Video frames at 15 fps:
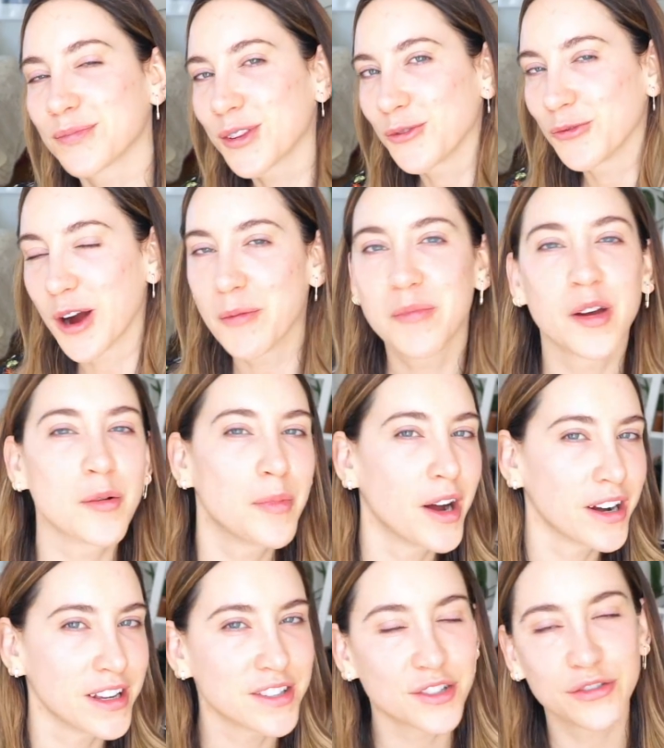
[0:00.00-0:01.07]
rub their
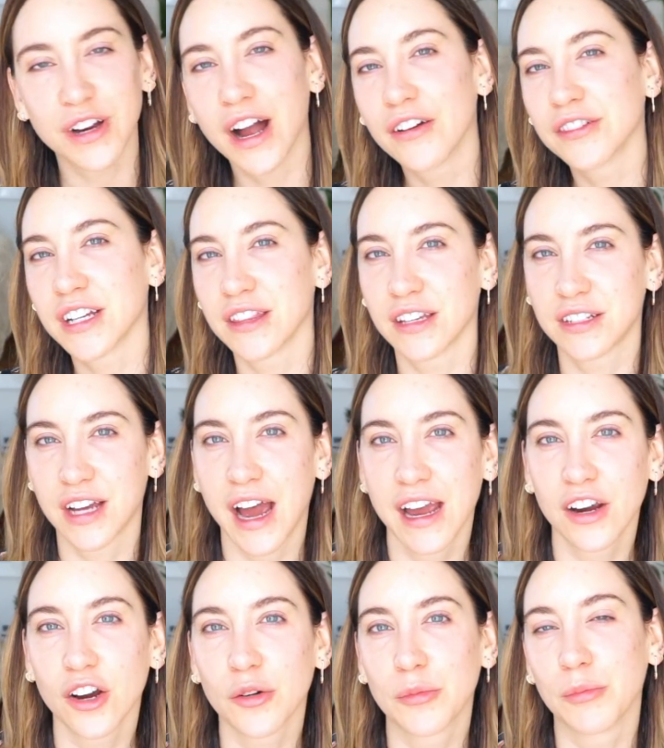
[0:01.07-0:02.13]
bodies around in the
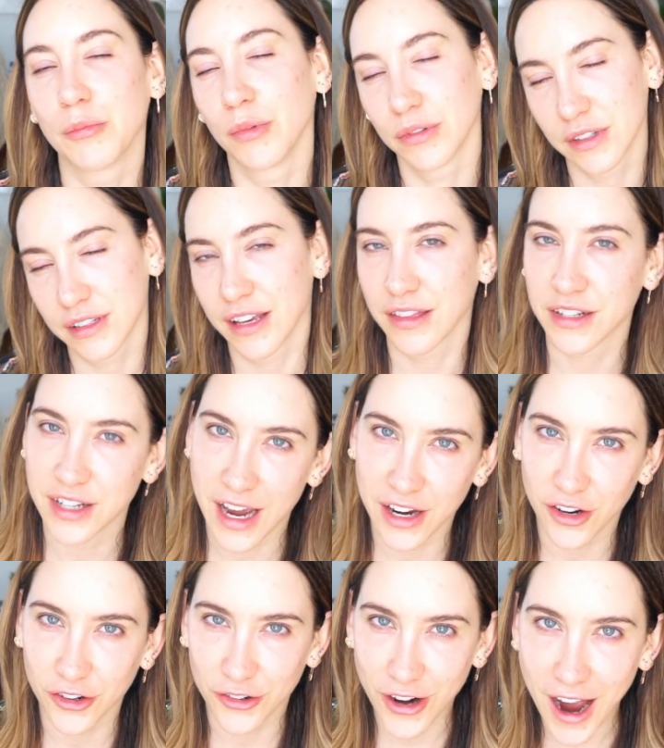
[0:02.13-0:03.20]

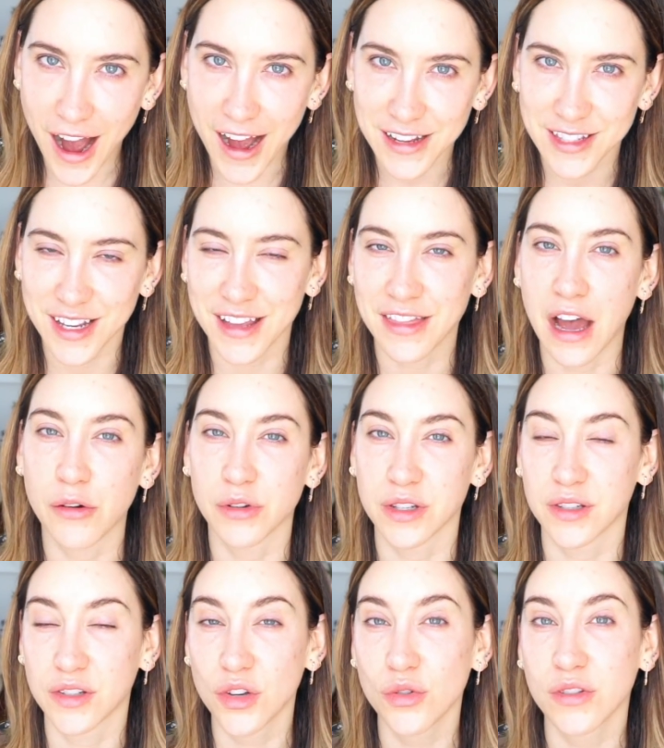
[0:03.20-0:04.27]
tiger grass, and that was
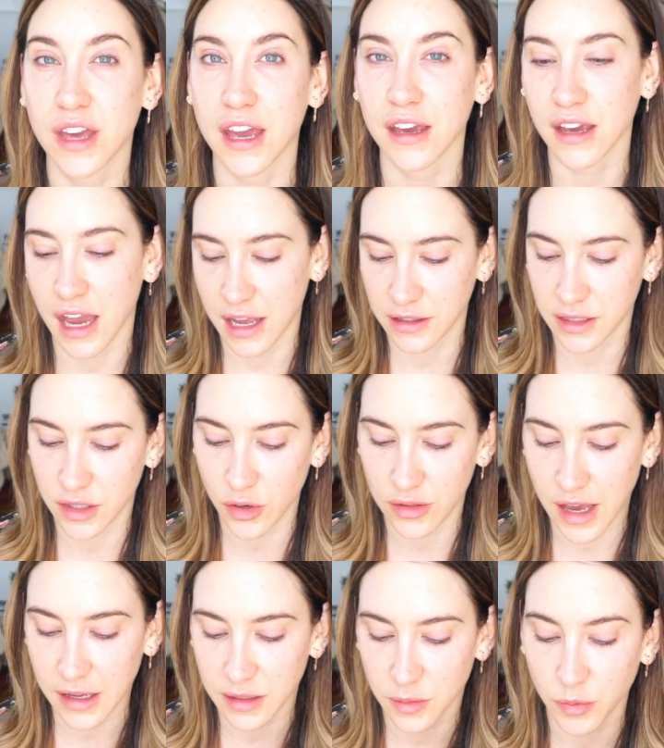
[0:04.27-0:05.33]
soothing. And so
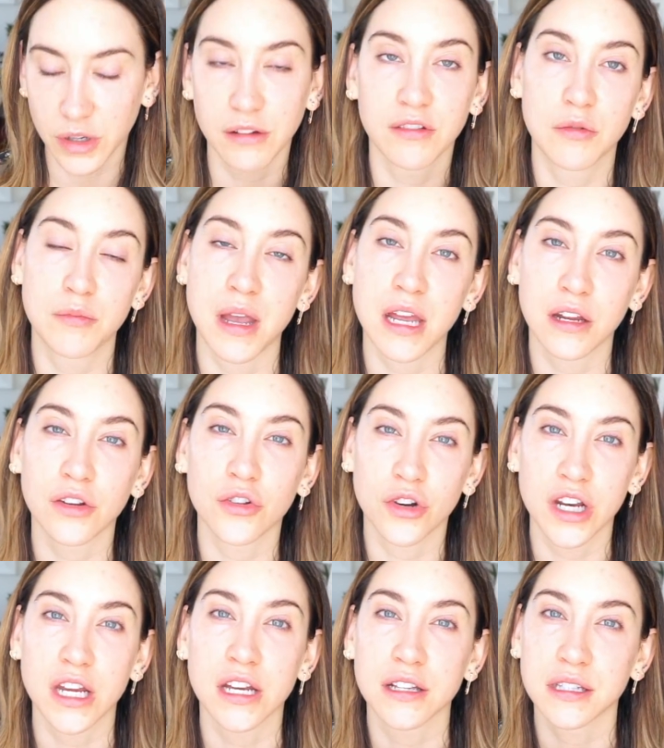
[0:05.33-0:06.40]
that's one of the main
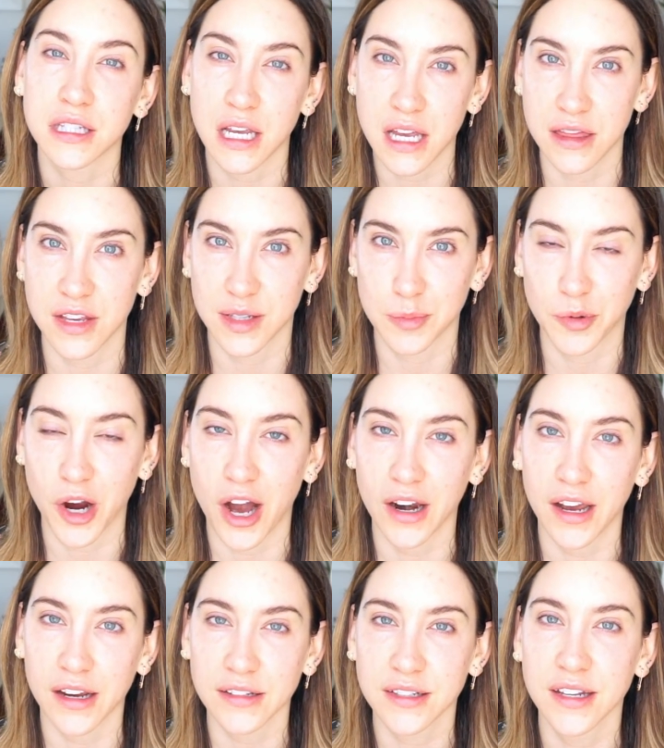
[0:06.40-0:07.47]
ingredients in this
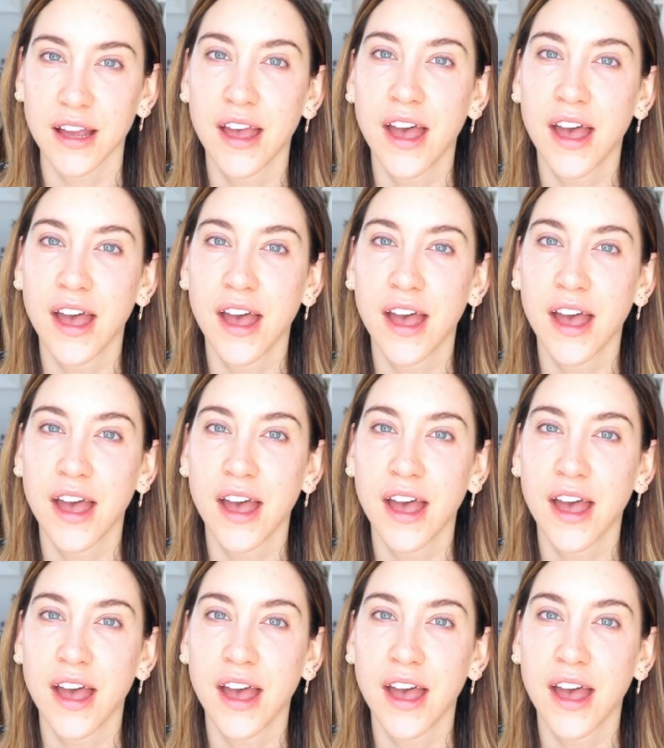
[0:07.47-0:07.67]
product.